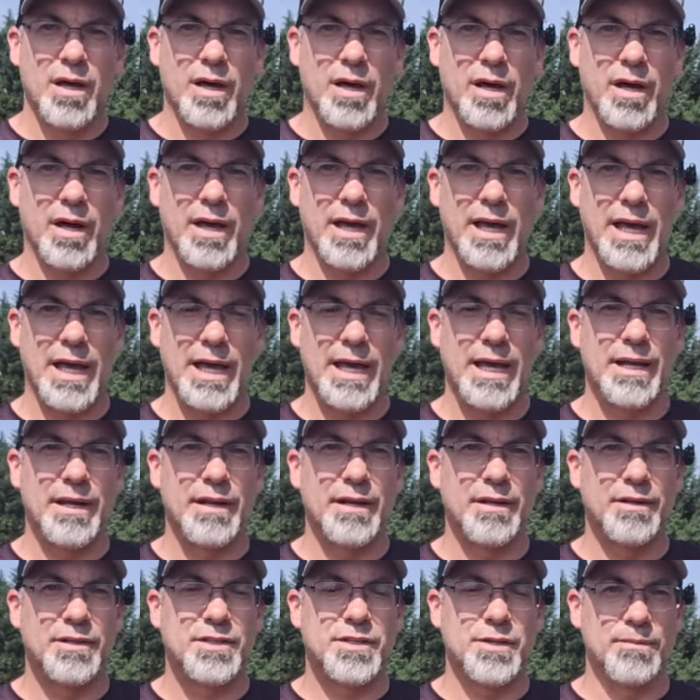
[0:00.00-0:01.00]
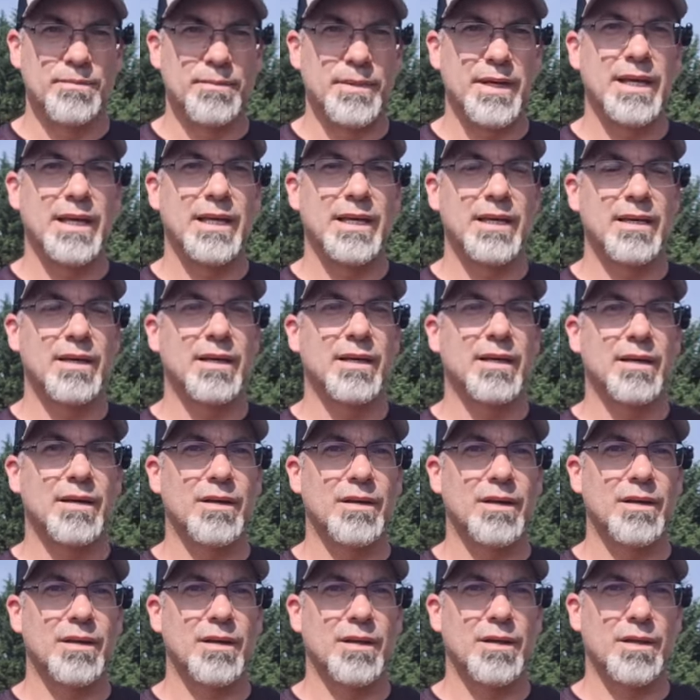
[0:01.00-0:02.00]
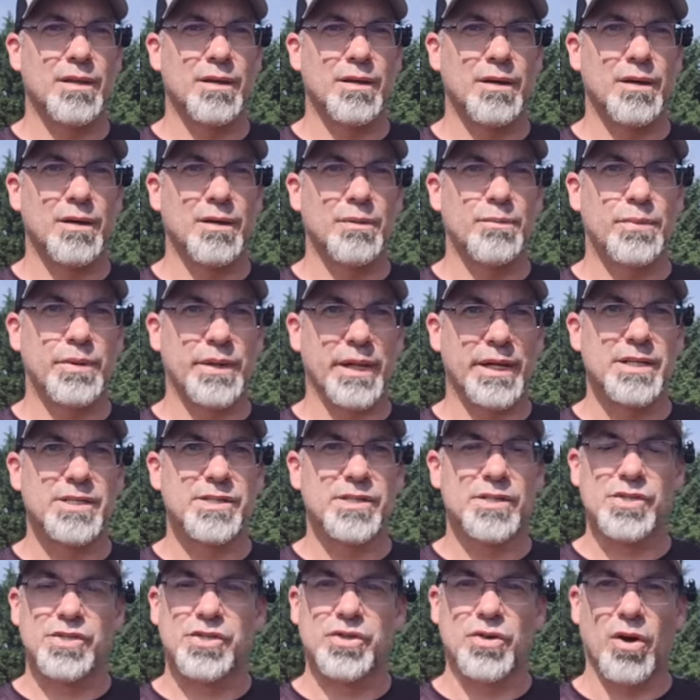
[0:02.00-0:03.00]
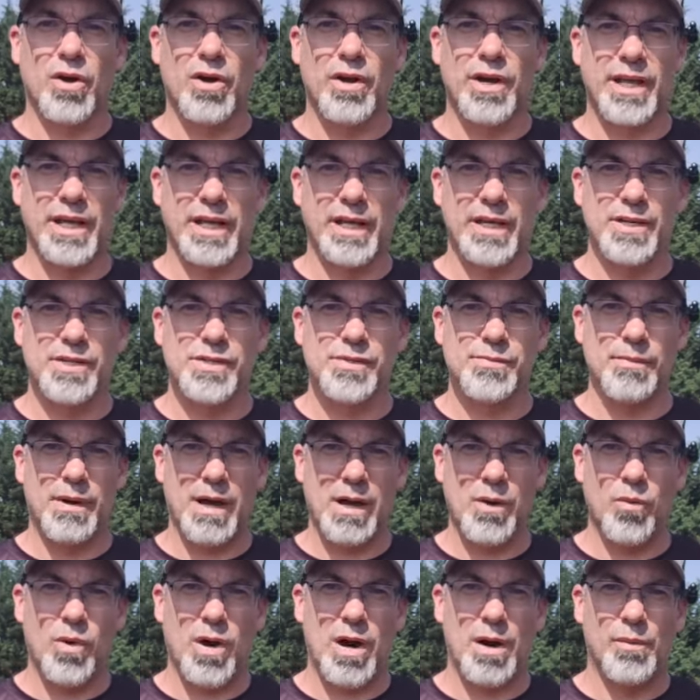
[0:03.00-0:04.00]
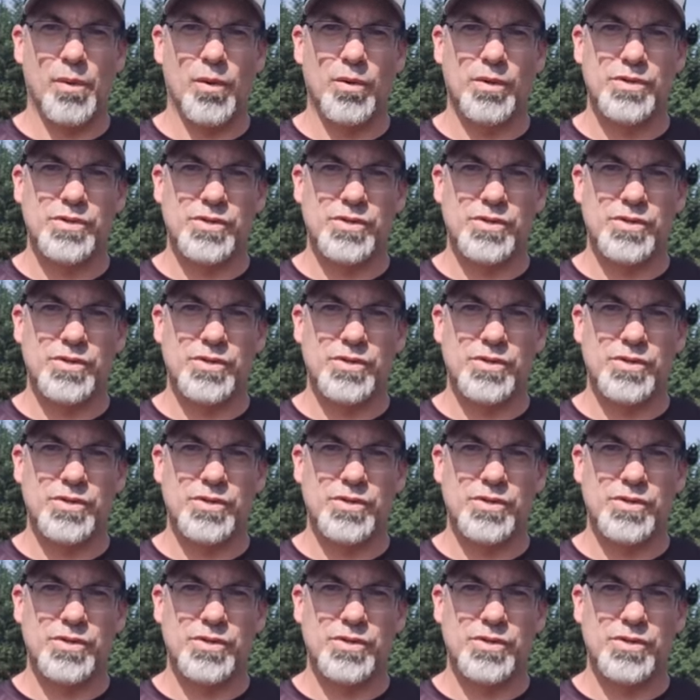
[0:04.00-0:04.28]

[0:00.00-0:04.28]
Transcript: And to me, the place to start is my wobble.